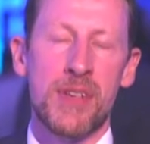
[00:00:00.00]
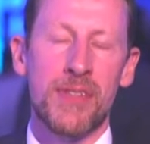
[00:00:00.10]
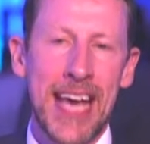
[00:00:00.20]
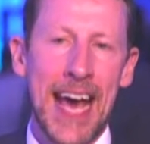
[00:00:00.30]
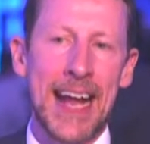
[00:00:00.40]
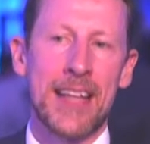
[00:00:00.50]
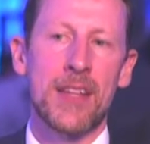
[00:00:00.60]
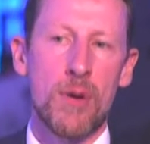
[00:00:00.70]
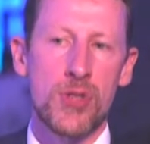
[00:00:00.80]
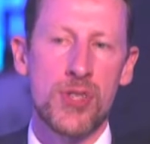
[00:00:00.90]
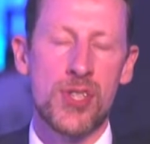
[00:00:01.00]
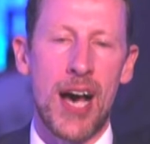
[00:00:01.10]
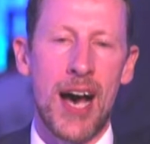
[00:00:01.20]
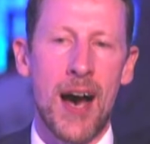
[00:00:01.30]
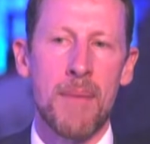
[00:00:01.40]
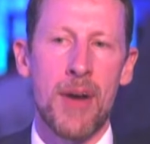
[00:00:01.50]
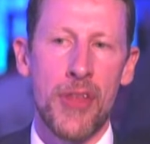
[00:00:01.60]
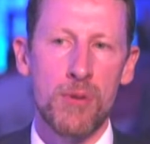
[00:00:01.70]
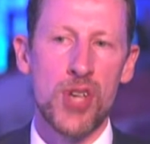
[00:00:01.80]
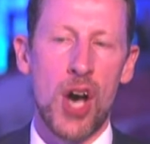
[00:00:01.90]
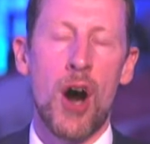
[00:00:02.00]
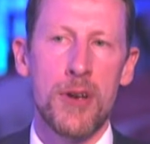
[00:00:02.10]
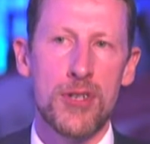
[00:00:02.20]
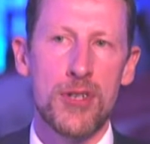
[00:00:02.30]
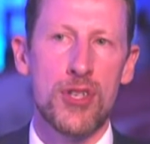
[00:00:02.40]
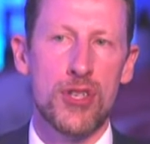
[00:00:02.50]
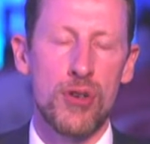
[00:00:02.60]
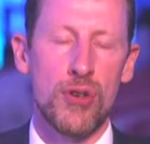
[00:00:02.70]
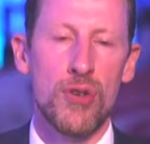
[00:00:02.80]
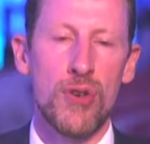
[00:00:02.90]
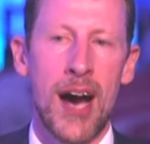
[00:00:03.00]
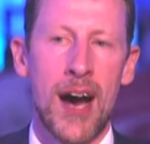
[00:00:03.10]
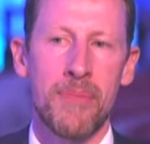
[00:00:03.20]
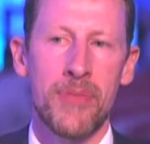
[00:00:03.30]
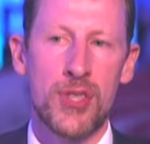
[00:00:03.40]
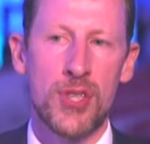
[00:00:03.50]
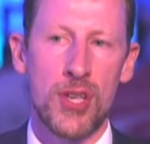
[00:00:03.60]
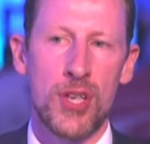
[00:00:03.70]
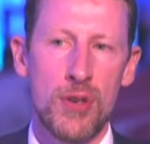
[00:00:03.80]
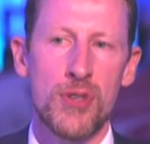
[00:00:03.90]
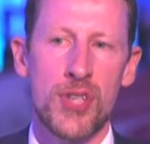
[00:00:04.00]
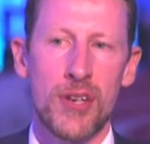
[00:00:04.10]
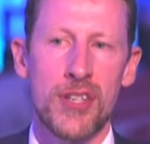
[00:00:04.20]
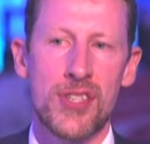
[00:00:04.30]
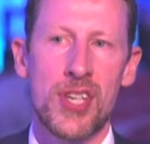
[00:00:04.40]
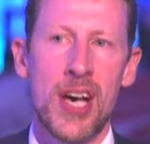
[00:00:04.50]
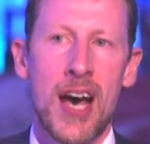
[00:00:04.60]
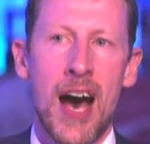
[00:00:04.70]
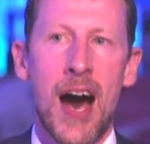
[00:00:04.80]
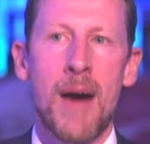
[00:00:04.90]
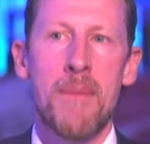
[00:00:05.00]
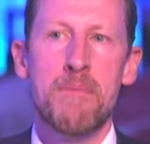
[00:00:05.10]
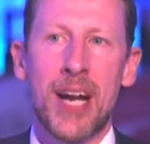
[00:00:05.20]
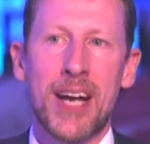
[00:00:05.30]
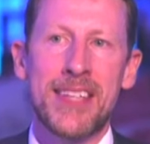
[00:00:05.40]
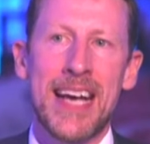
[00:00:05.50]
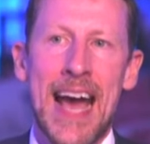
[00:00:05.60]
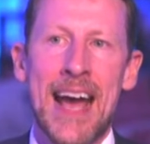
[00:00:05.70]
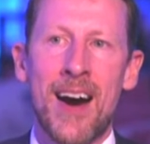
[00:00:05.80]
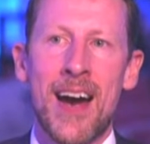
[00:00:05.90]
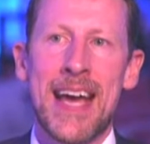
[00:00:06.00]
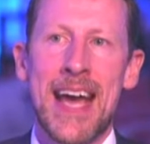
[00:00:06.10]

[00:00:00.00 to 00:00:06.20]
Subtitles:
of getting those out to users. But I think AI,